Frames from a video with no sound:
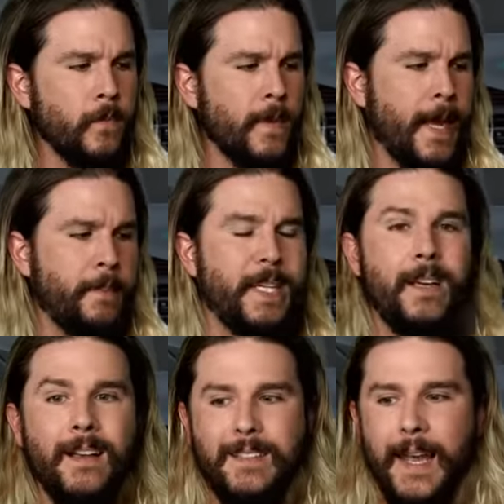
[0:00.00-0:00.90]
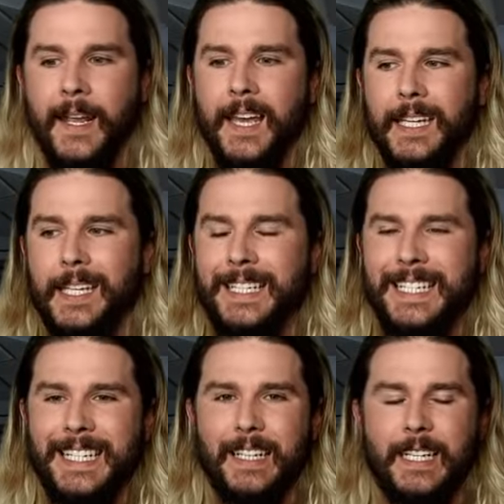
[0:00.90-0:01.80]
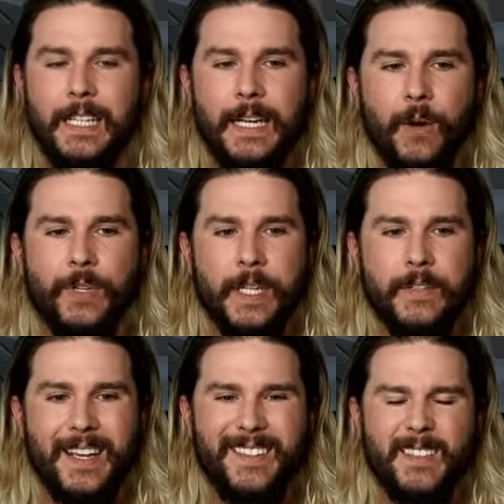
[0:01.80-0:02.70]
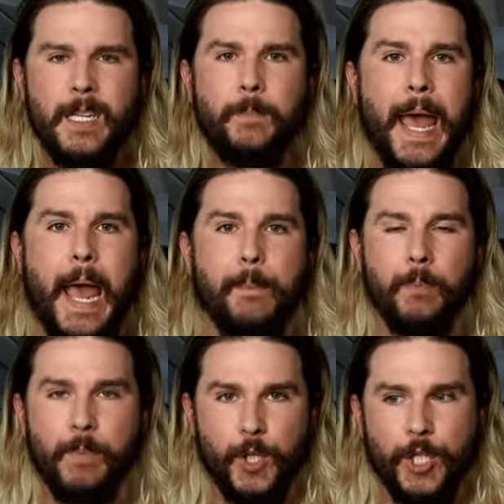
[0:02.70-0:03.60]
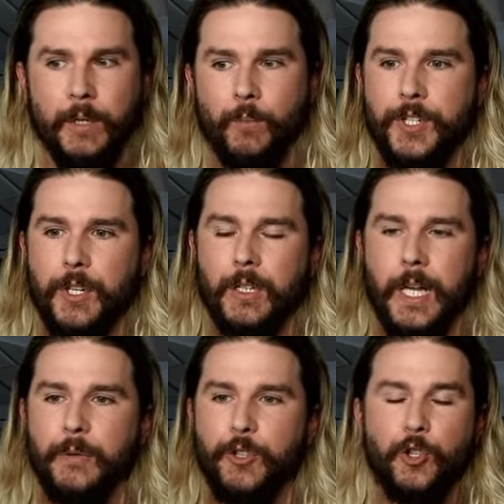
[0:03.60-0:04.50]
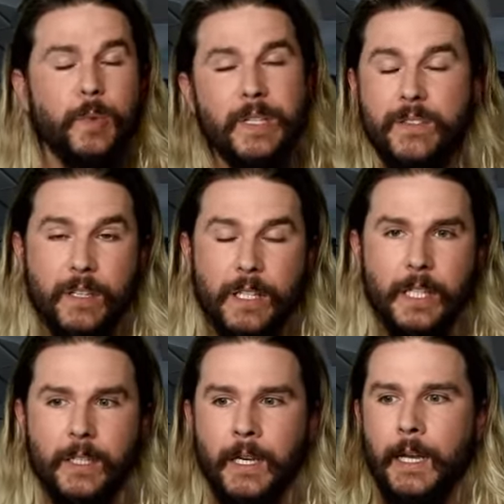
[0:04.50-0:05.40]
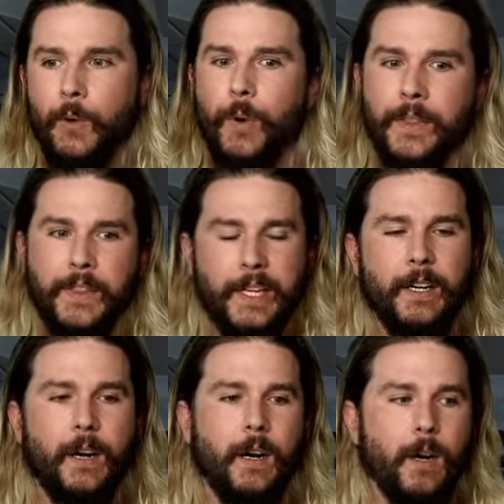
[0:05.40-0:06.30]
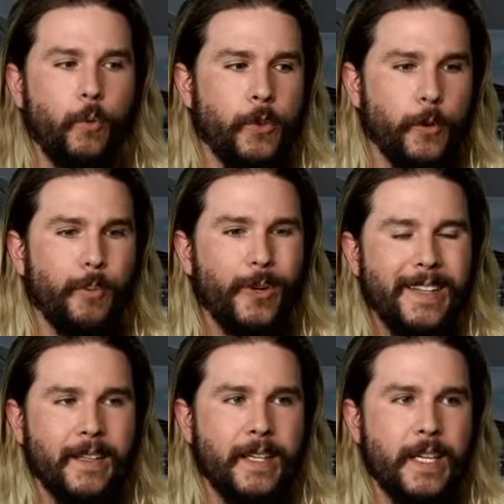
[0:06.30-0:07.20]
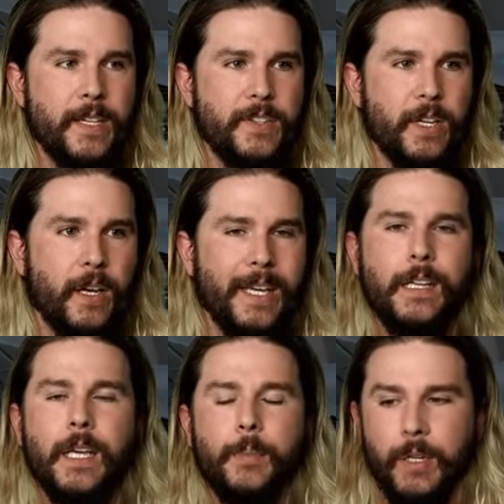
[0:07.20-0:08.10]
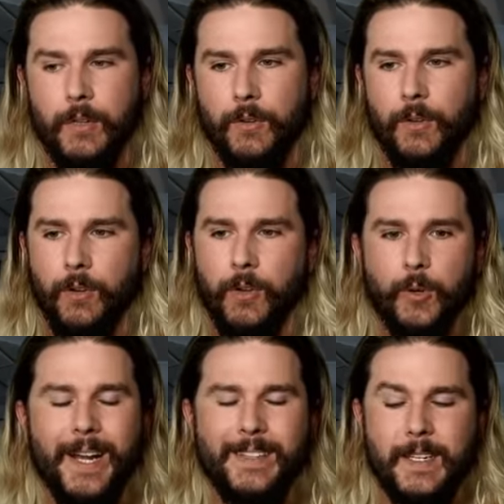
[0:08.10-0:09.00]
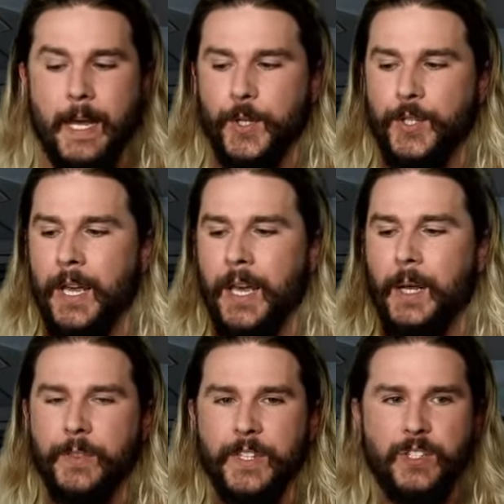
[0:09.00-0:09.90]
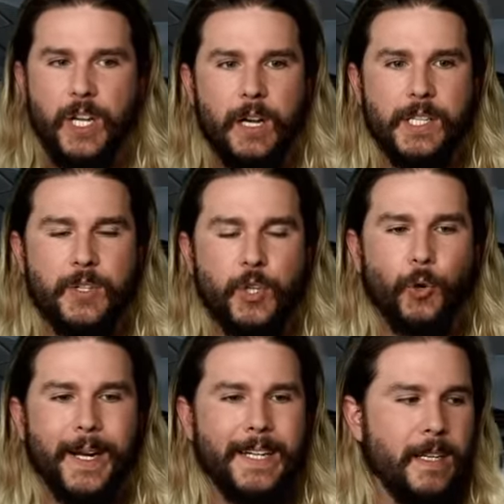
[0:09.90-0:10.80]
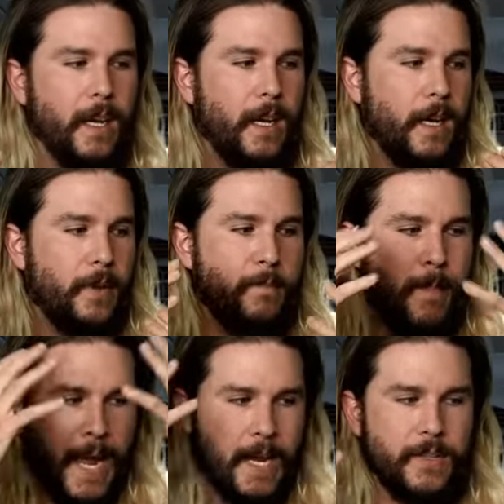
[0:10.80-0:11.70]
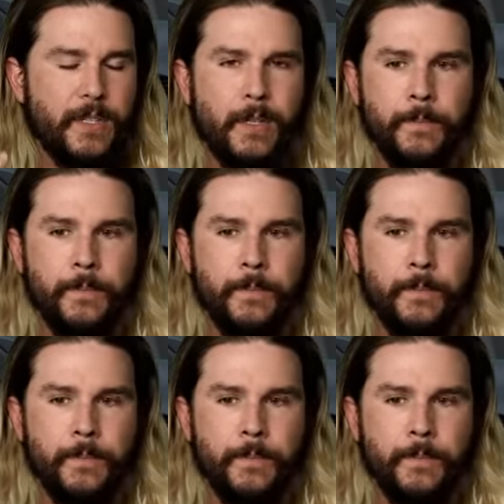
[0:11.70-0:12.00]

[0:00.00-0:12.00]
And because that, he need he now needs a CPAP machine, which a lot of humans need when they are, uh, when their breathing is uh, inhibited or, or, otherwise damaged. And what this does is create uh, the mask